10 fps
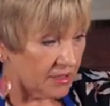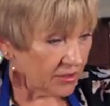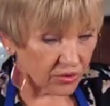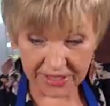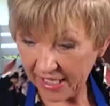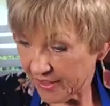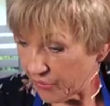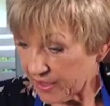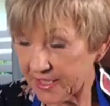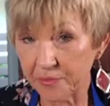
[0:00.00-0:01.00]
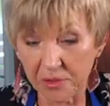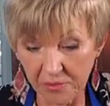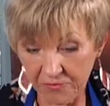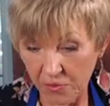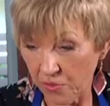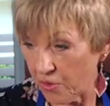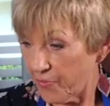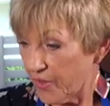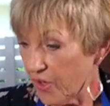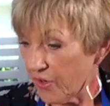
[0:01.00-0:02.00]
or done the recipe before.
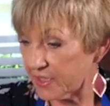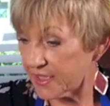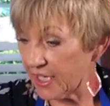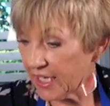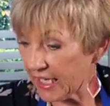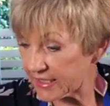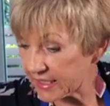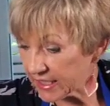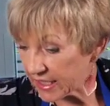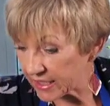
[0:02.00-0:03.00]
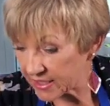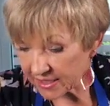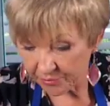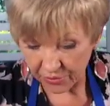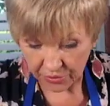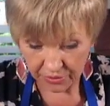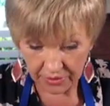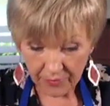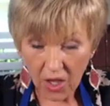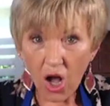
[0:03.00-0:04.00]
All right, so let's get a spoon.
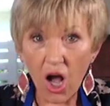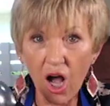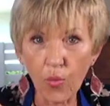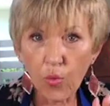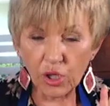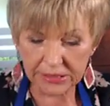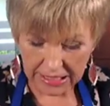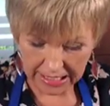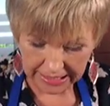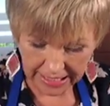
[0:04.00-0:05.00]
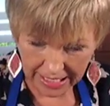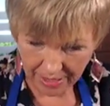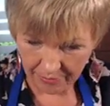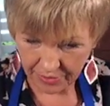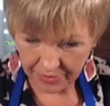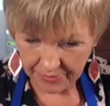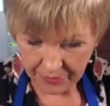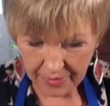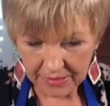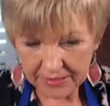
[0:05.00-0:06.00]
I want a cup.
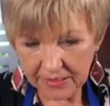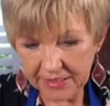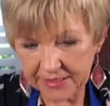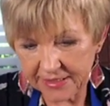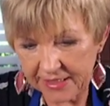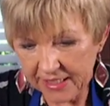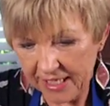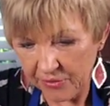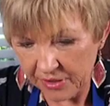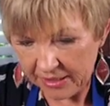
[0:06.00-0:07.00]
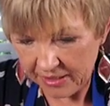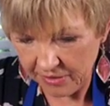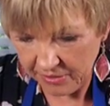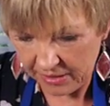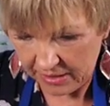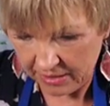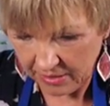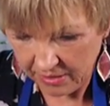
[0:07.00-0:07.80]
So let's see how we go here.